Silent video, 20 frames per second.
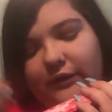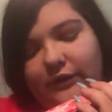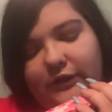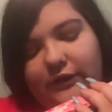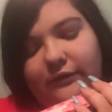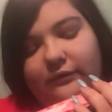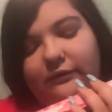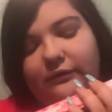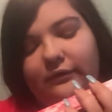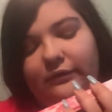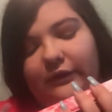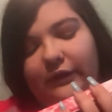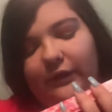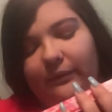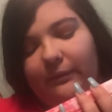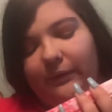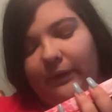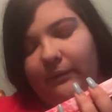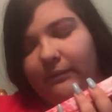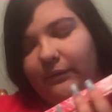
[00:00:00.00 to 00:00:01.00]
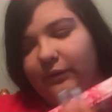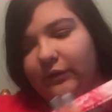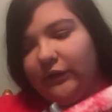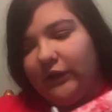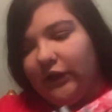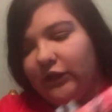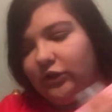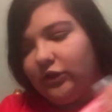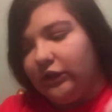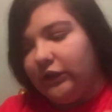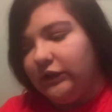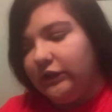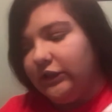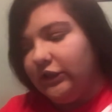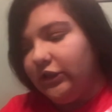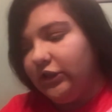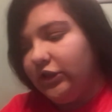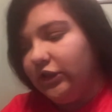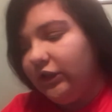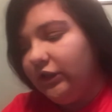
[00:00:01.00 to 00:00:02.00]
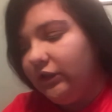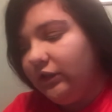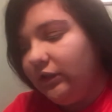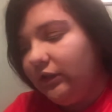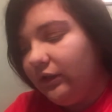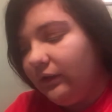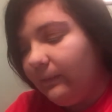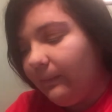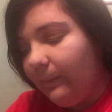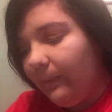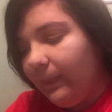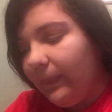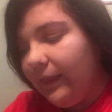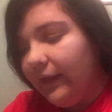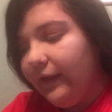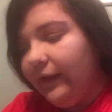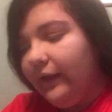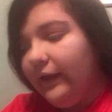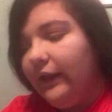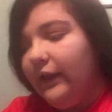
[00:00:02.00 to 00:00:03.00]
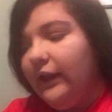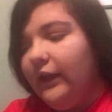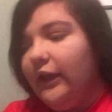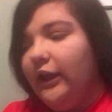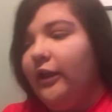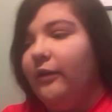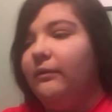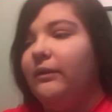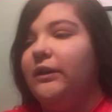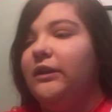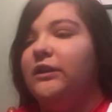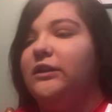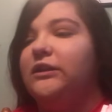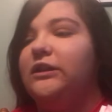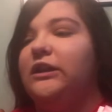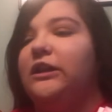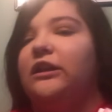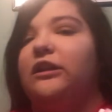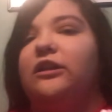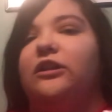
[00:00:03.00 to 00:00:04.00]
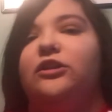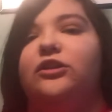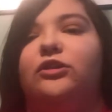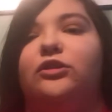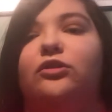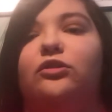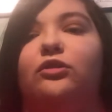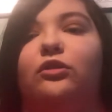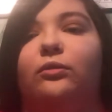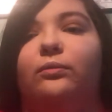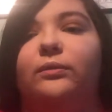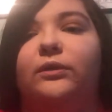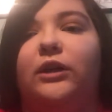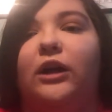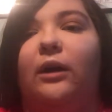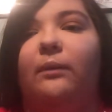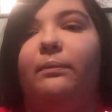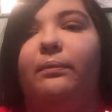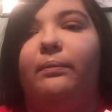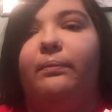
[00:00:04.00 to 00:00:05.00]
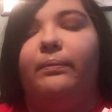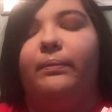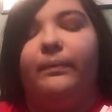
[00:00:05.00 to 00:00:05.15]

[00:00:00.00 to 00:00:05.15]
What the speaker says: So now that I'm happy with that transition, I'm gonna take this dome top